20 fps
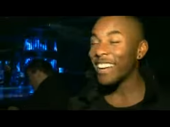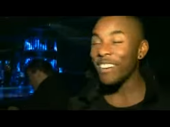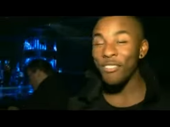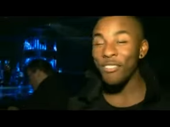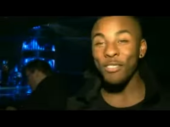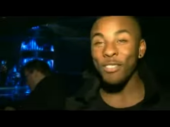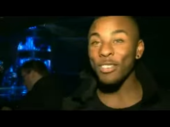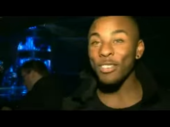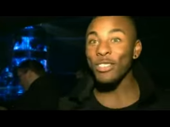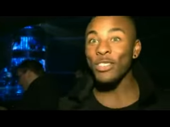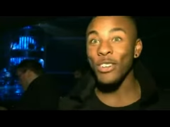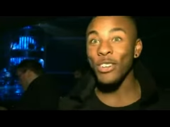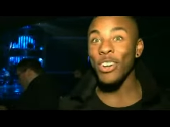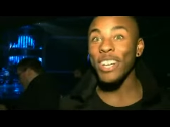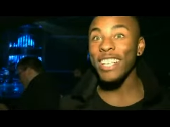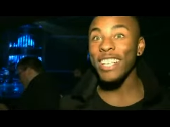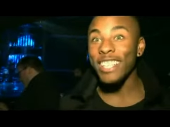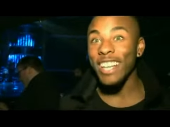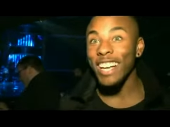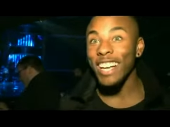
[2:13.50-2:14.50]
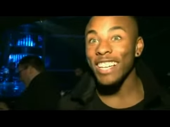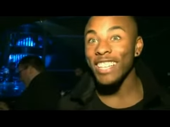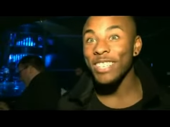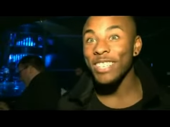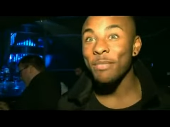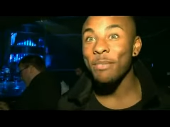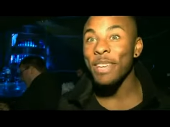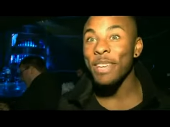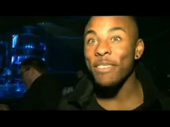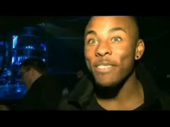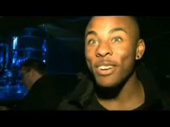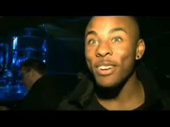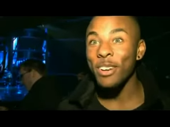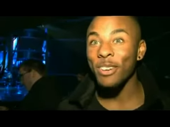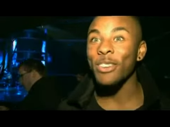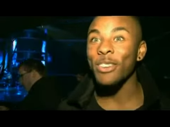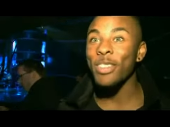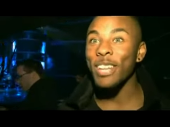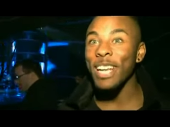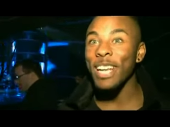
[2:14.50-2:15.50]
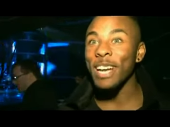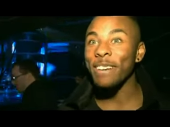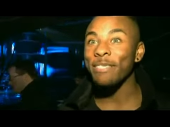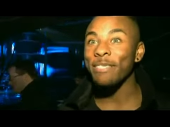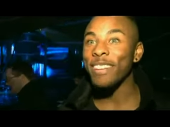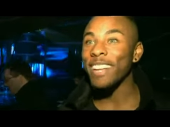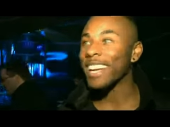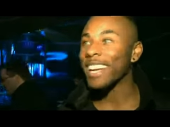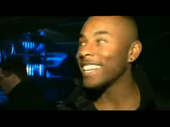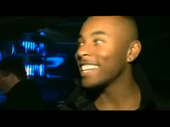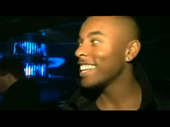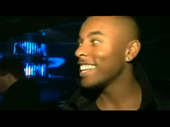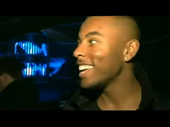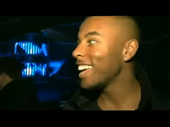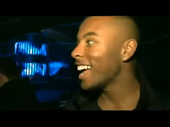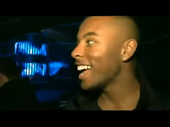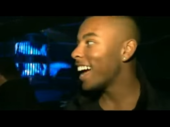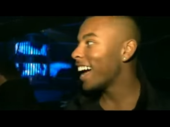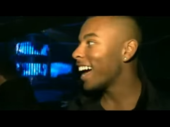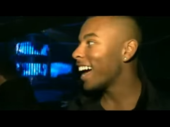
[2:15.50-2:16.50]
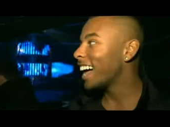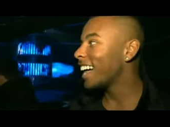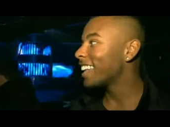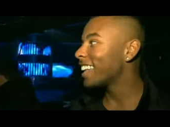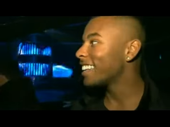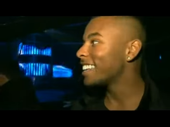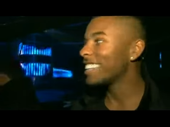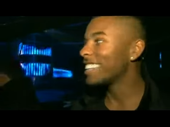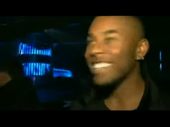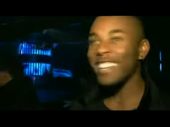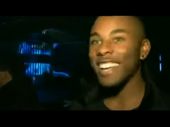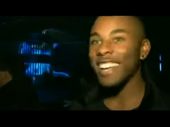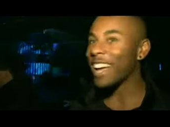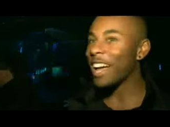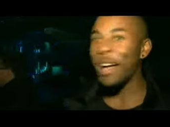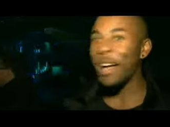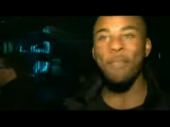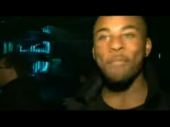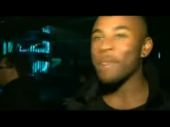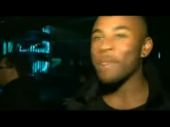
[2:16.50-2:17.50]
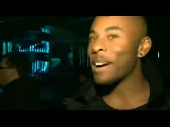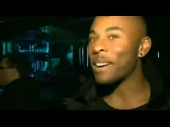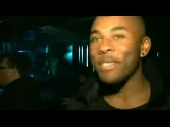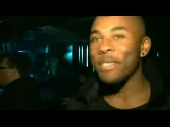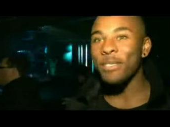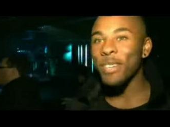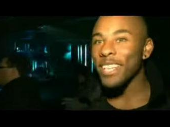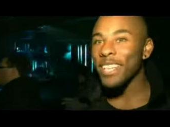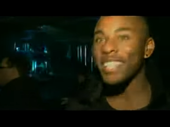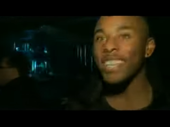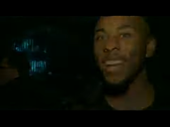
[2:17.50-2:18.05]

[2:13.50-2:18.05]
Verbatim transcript: and I'm so excited to be given another lifeline, and I'm part of